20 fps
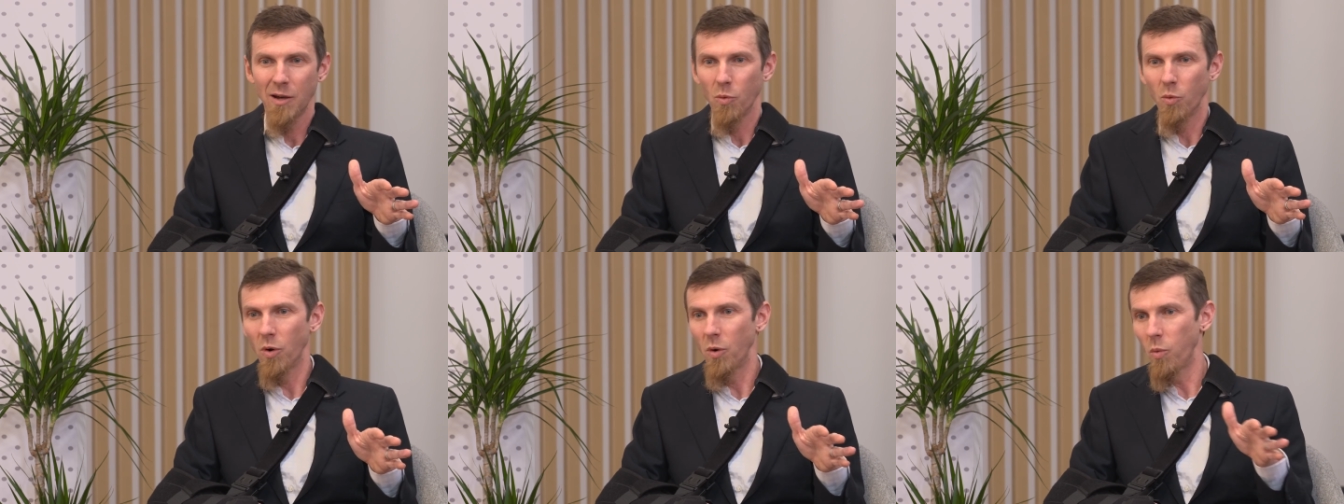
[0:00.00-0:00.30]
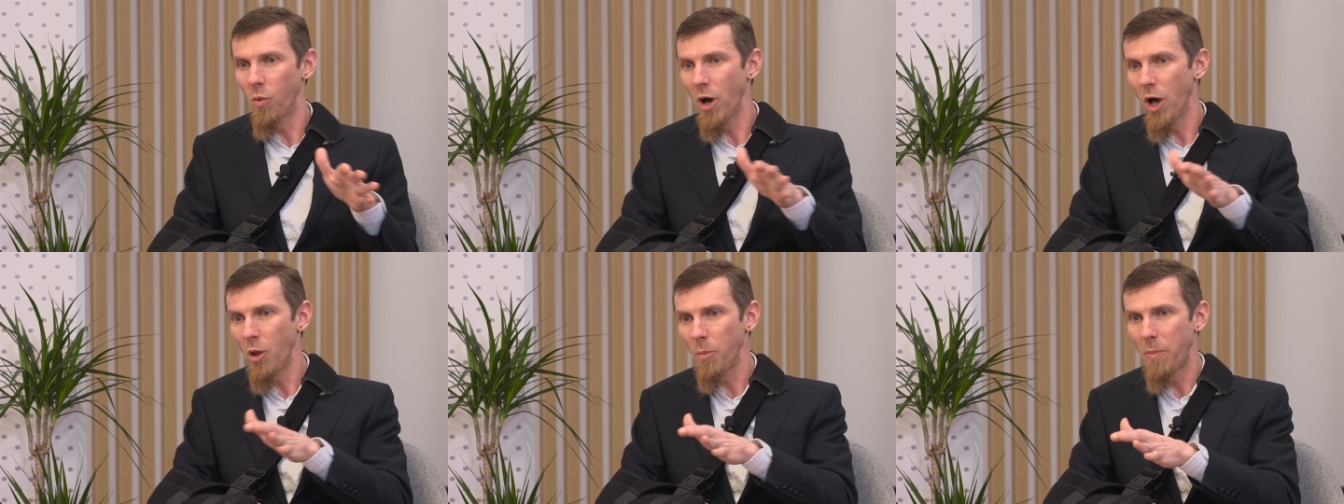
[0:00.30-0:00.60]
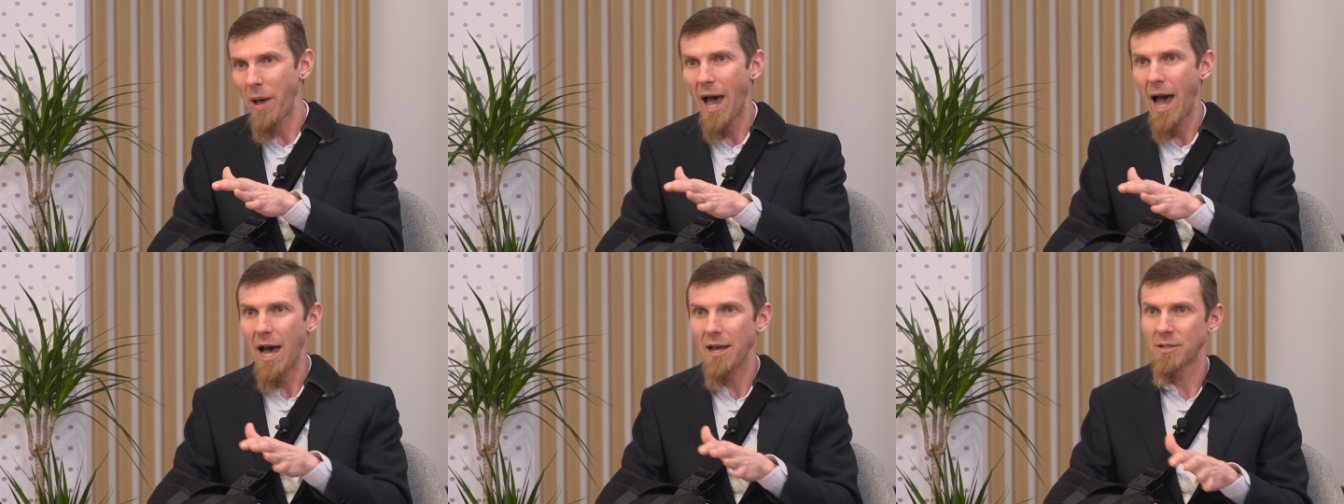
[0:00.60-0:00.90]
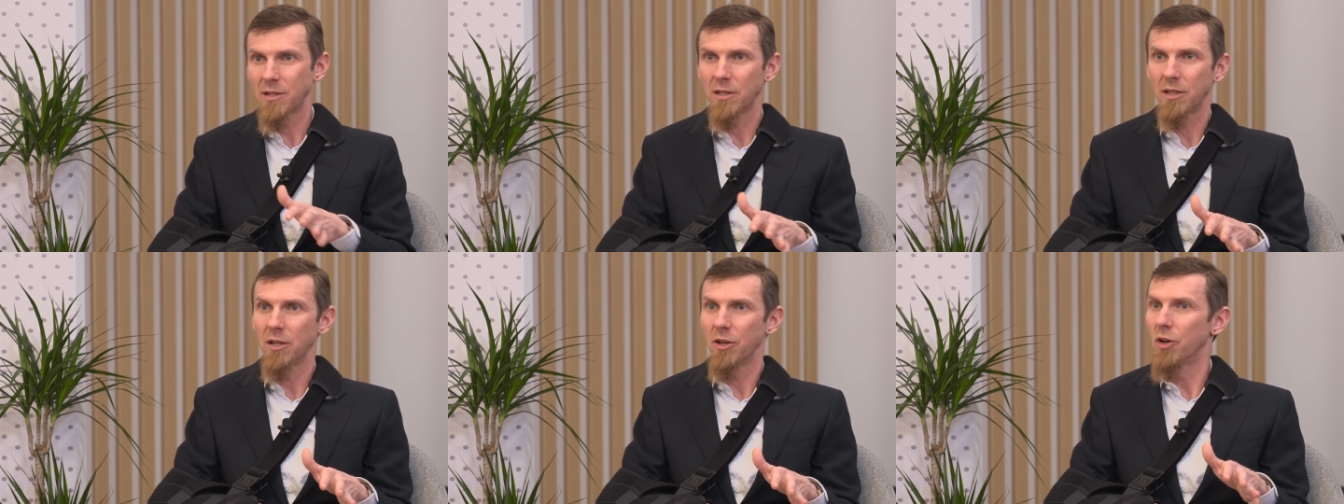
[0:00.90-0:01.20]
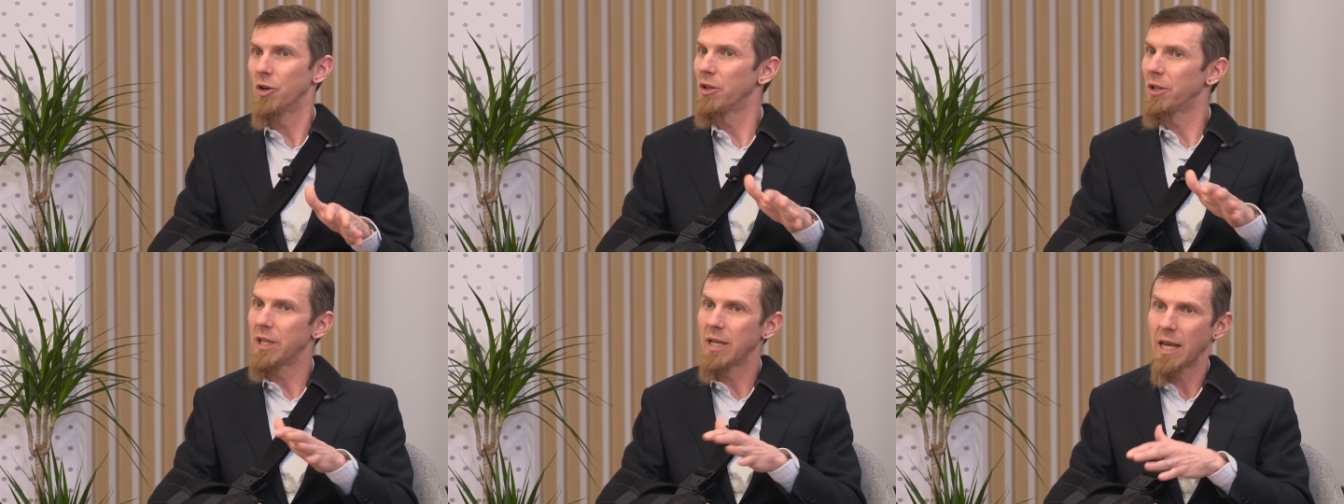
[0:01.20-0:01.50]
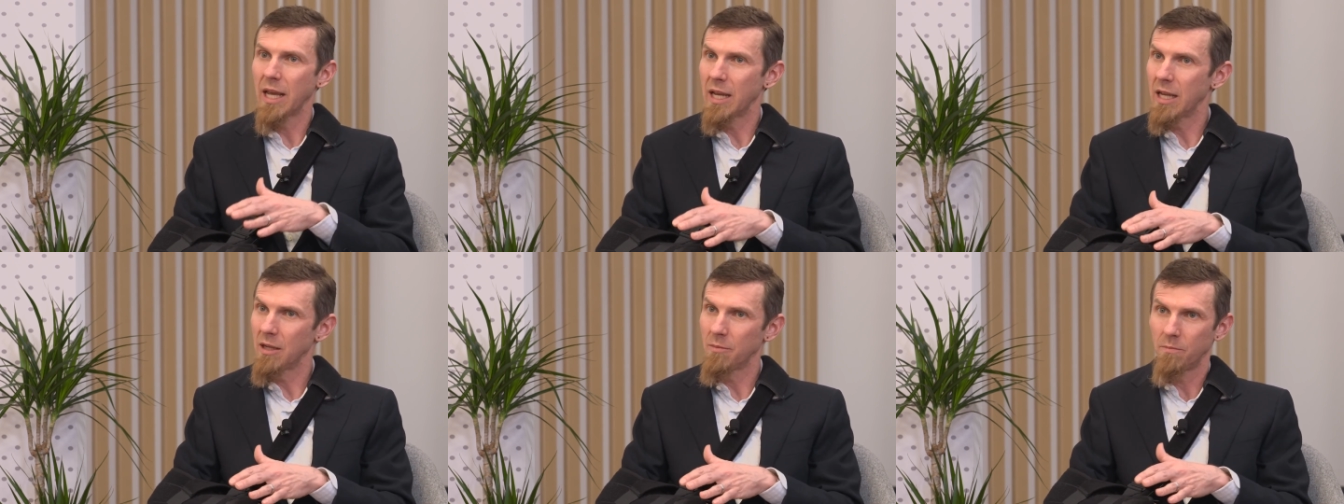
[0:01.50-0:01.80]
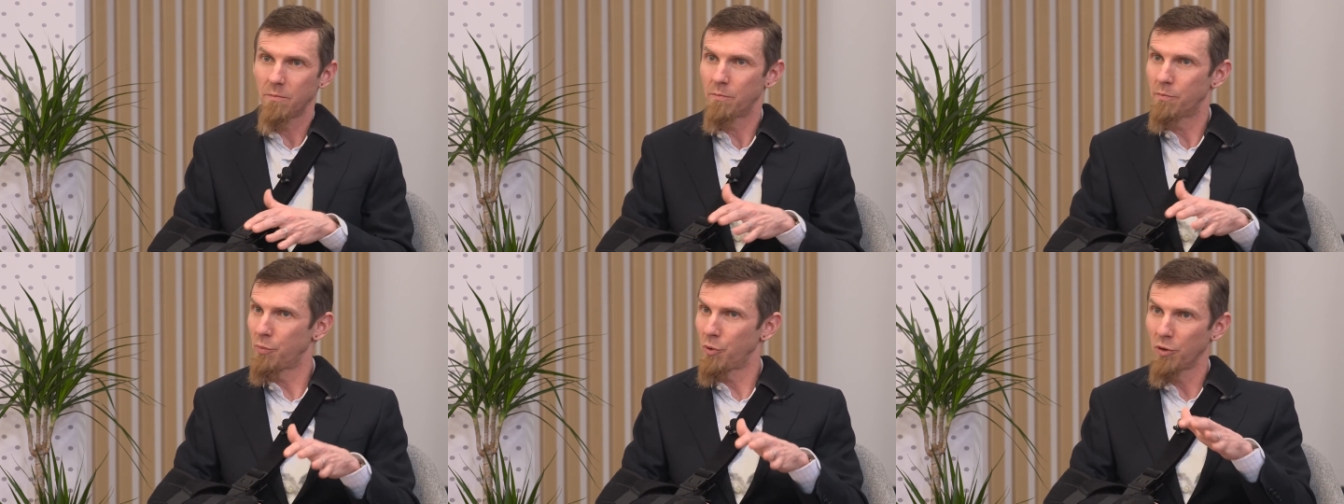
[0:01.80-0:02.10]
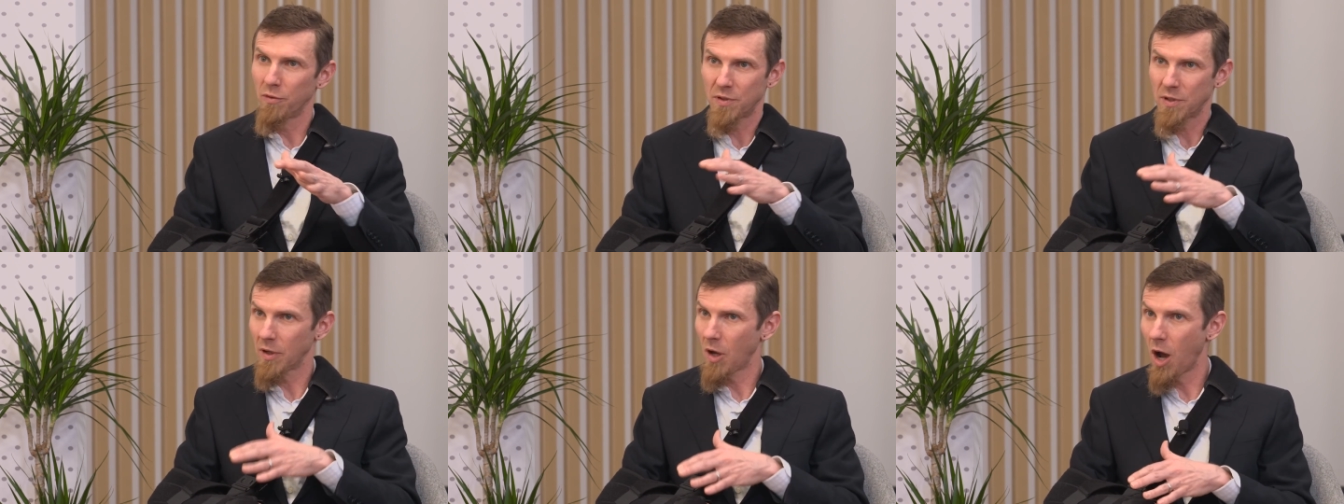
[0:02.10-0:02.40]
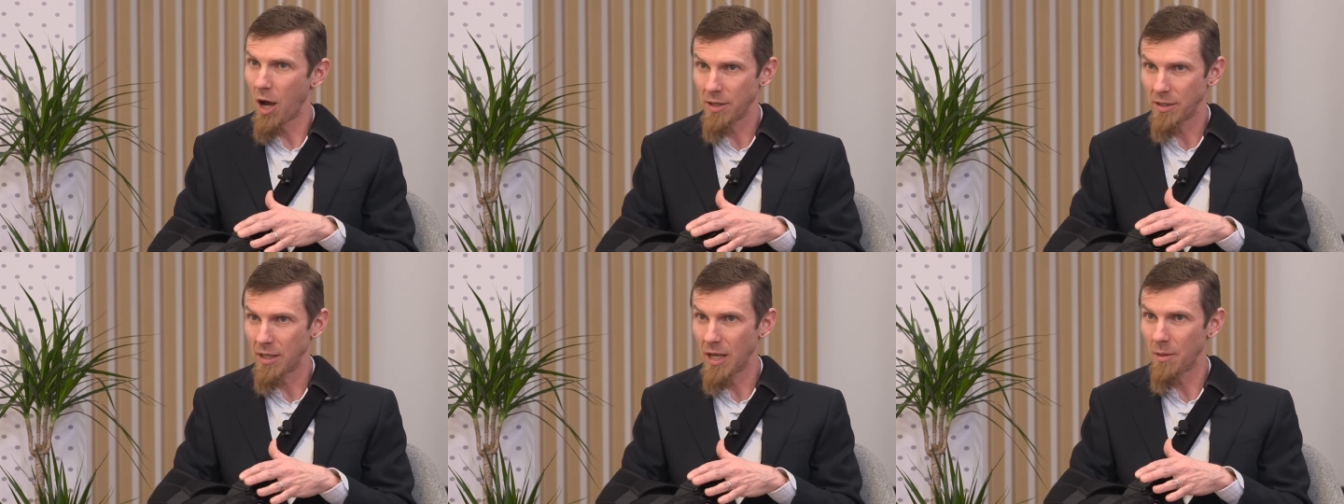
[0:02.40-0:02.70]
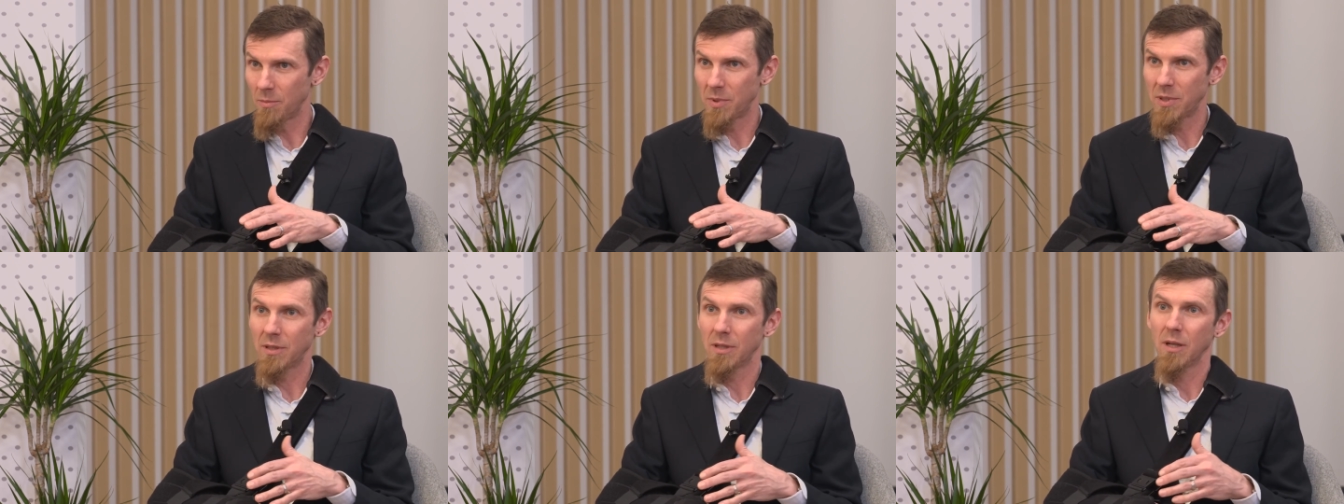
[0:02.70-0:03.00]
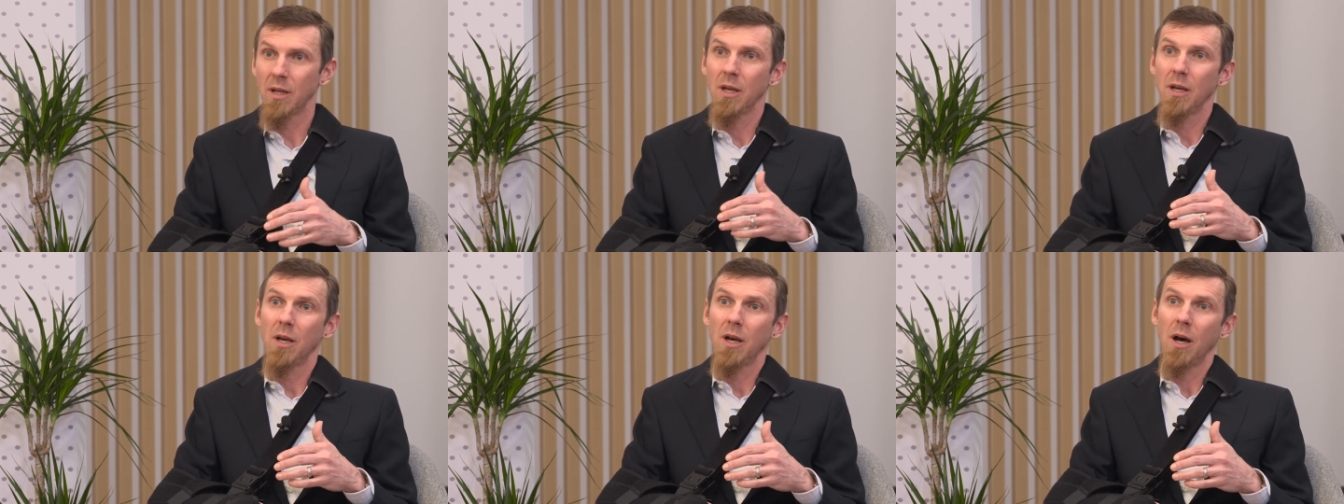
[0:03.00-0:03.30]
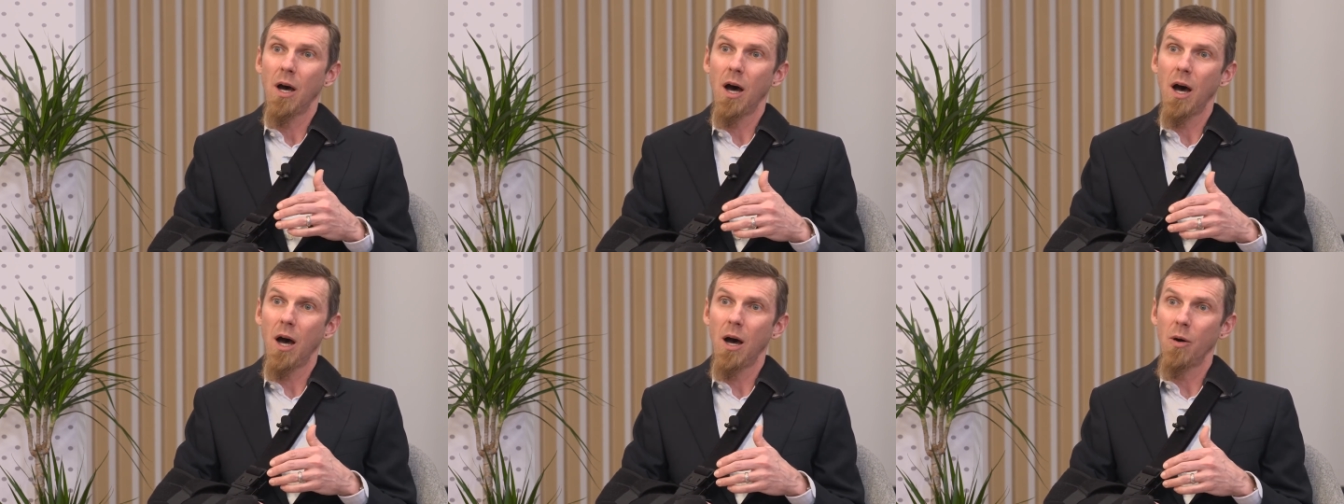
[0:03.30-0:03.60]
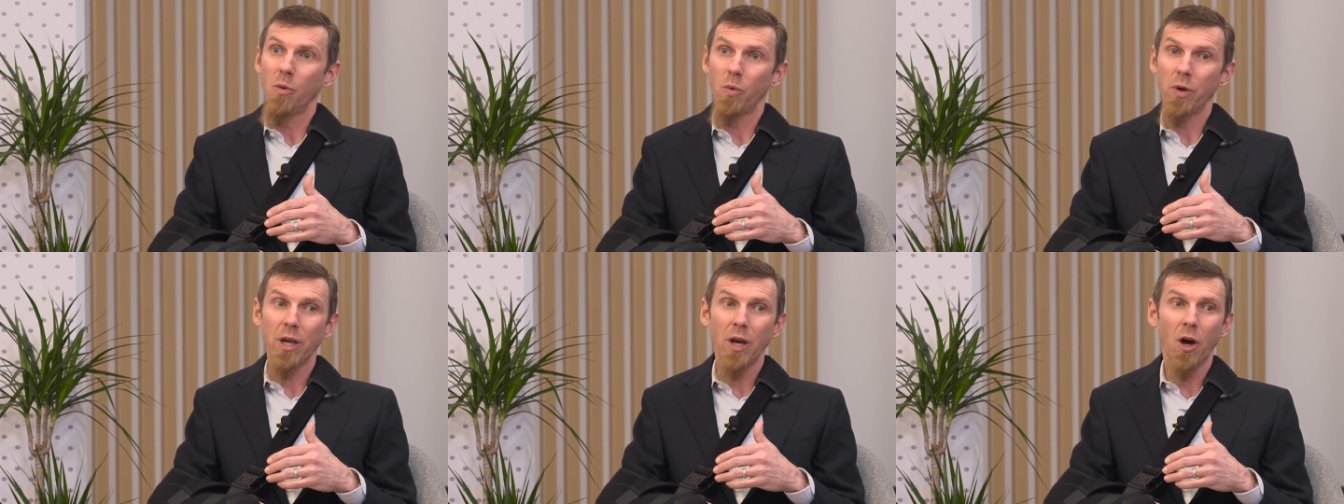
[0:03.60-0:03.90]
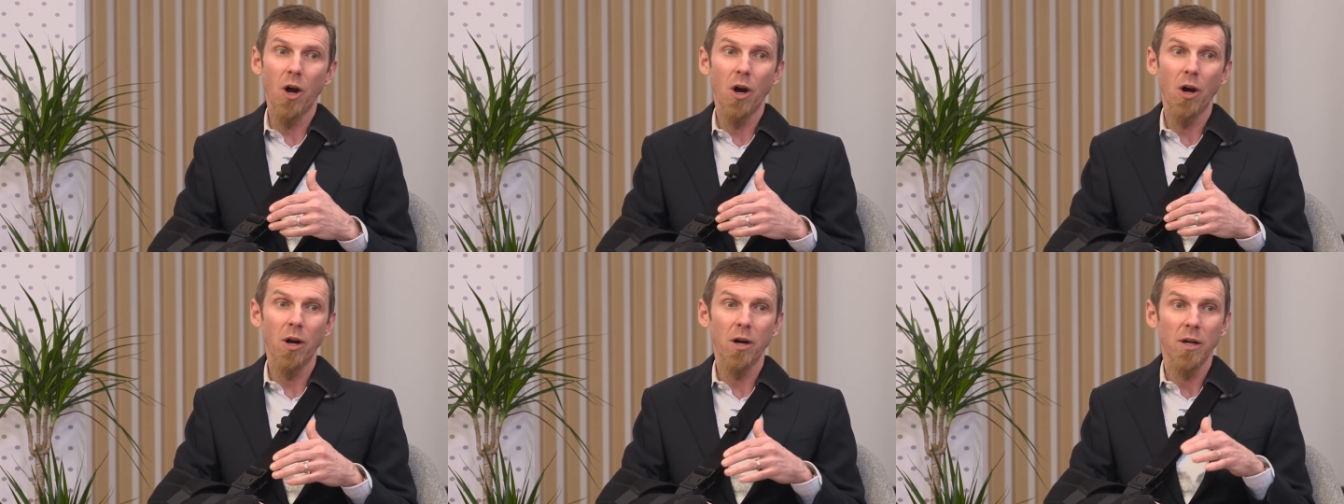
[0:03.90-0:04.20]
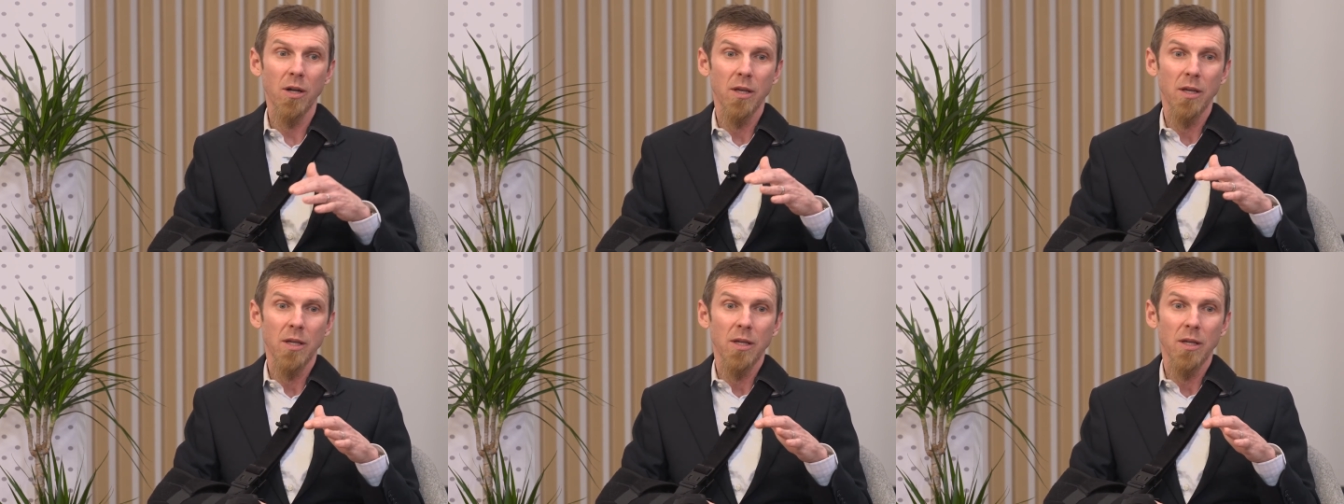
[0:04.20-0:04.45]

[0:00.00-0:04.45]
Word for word: we're well past the early day proofs of concepts. Uh, we are